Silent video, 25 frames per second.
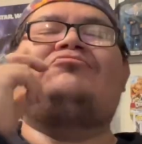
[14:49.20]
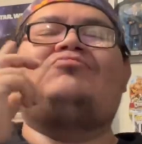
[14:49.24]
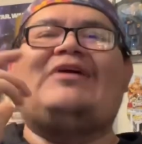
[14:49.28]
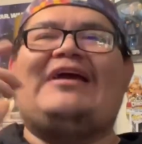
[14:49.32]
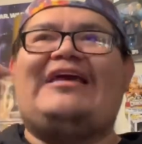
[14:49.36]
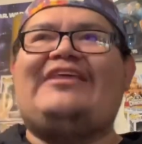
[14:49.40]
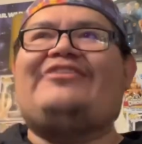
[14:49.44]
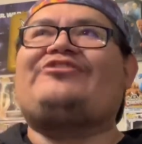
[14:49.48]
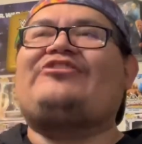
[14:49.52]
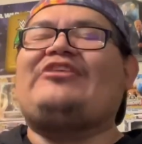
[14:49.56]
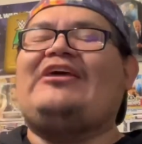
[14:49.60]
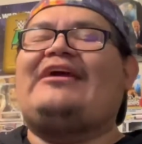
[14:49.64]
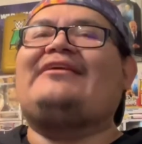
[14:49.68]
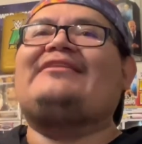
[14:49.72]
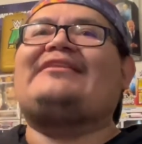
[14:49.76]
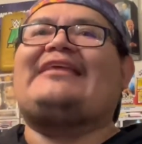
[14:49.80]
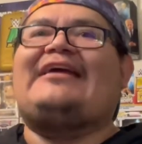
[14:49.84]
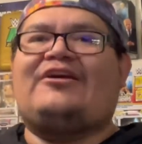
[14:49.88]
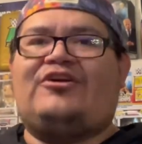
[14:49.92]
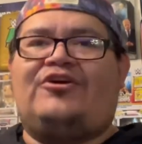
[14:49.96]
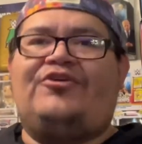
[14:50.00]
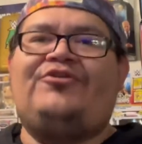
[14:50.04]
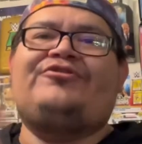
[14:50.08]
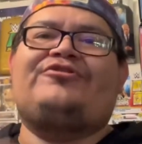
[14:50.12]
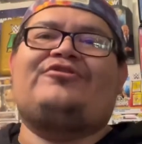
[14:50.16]
we think
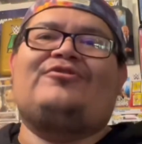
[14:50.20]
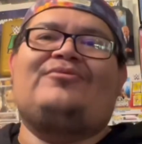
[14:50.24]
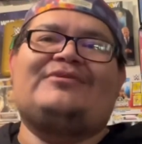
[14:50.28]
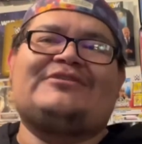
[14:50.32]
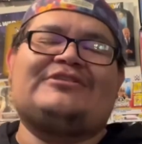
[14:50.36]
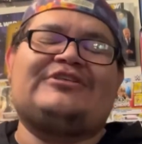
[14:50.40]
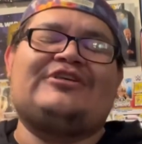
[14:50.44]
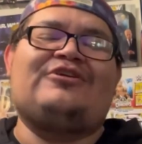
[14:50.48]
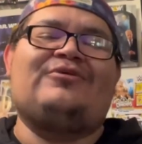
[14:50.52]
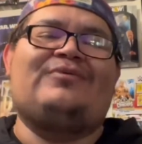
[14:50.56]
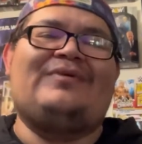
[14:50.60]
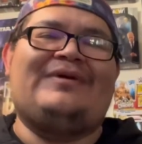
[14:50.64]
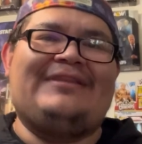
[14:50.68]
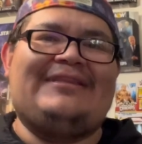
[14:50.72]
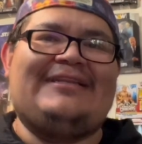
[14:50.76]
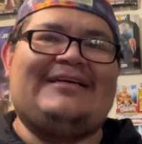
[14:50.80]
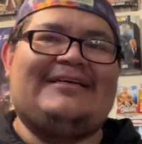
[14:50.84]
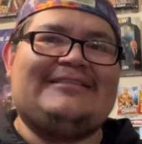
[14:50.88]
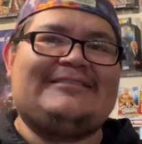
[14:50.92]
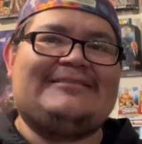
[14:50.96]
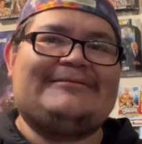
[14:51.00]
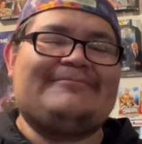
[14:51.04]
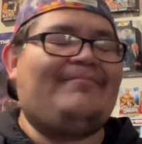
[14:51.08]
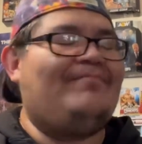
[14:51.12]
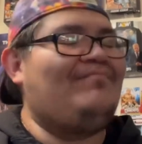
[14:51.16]
that Gunther was going to win
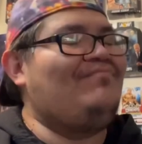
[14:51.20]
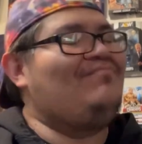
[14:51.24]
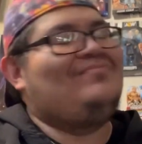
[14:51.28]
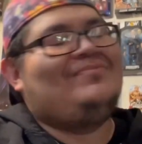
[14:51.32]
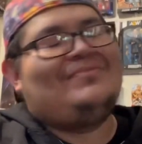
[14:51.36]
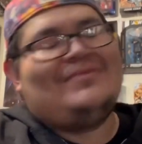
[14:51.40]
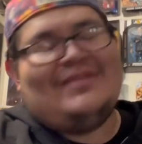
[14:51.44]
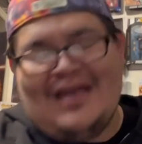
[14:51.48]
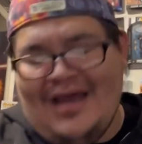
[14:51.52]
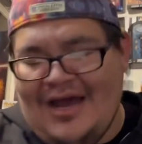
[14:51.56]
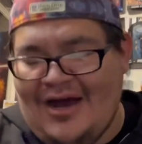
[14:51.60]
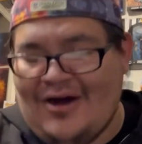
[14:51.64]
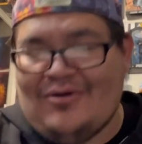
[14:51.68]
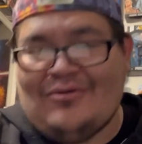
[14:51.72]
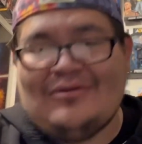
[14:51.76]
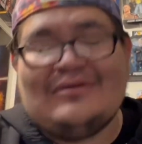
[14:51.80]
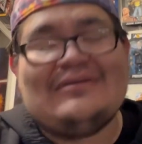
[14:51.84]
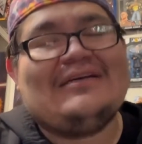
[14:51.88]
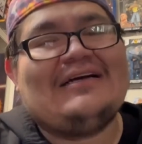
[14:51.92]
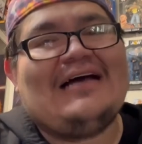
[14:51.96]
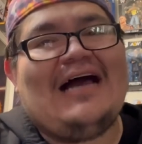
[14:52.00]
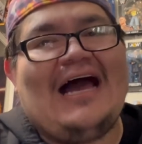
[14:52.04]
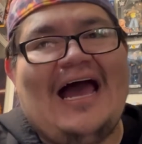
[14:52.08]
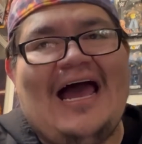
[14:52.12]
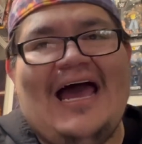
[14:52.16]
this? No,
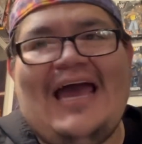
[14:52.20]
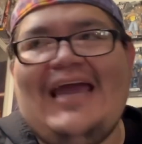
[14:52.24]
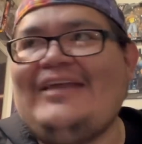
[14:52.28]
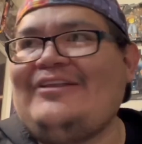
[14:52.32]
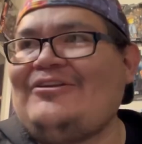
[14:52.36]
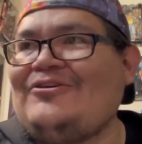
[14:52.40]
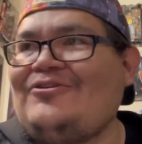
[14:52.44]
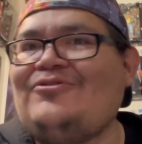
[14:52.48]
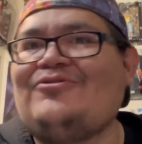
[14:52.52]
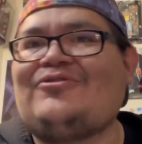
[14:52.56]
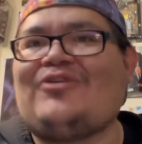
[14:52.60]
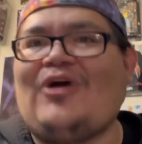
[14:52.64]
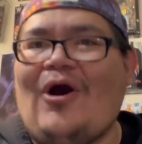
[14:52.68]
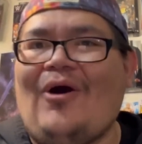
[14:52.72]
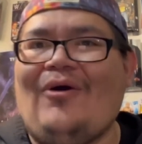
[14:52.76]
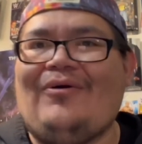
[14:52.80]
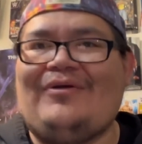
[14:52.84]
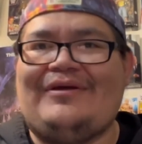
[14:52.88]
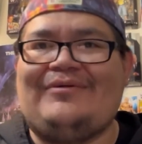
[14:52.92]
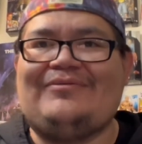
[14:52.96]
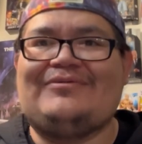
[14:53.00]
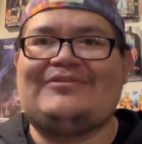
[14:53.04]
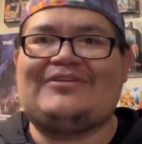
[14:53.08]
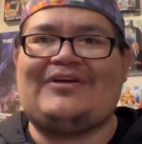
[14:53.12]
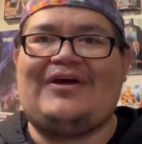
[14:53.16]
I knew
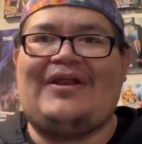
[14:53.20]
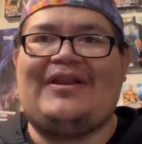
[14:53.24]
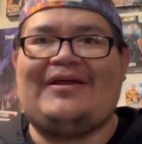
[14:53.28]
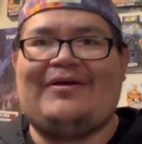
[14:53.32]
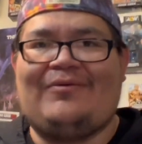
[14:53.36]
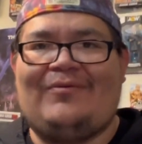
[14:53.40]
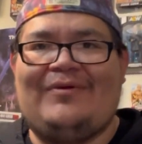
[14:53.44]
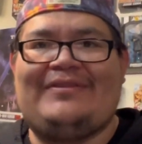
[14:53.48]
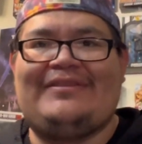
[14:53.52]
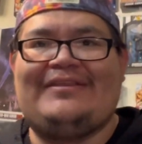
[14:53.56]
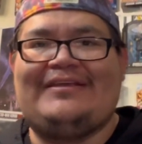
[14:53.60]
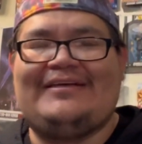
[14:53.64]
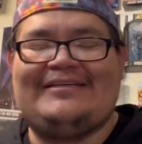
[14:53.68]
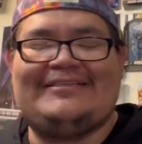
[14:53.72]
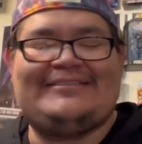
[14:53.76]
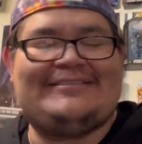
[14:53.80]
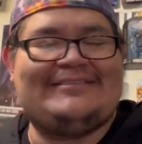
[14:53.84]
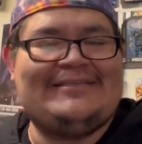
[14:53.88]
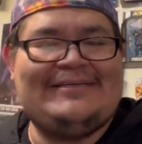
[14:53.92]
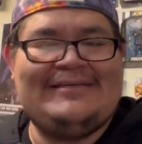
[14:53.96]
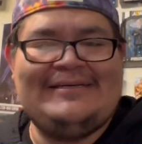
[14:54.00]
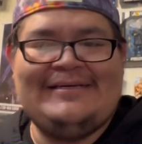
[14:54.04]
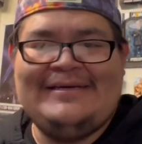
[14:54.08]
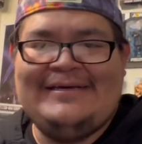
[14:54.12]
Cody was going to win this.